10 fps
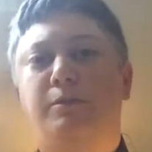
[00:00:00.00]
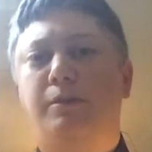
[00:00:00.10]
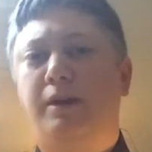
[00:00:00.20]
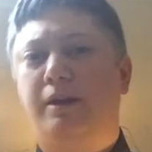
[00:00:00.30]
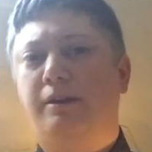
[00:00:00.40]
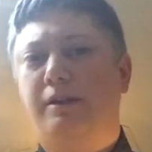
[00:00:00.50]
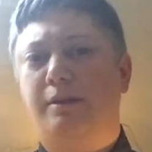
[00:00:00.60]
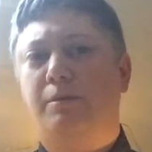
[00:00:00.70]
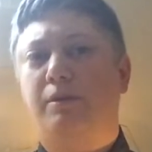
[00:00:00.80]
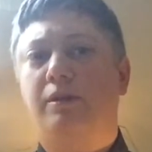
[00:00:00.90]
to be
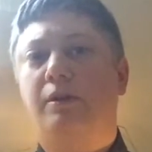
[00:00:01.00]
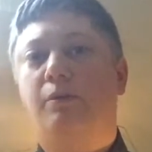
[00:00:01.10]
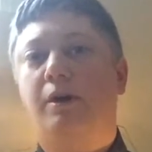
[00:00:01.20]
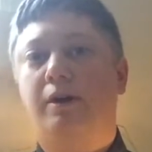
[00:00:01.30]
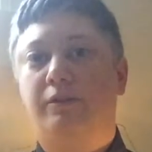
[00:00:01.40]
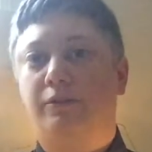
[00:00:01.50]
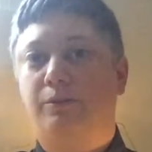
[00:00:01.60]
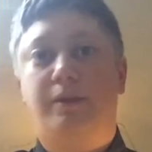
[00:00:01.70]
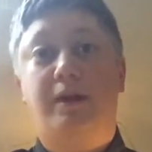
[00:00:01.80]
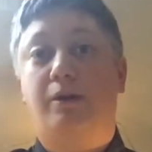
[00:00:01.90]
deeper than it was
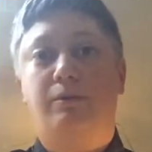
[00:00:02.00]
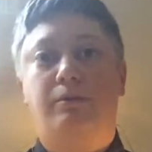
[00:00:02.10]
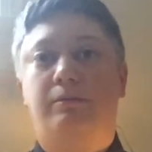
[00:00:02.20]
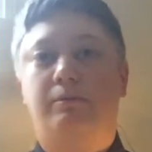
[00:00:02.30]
without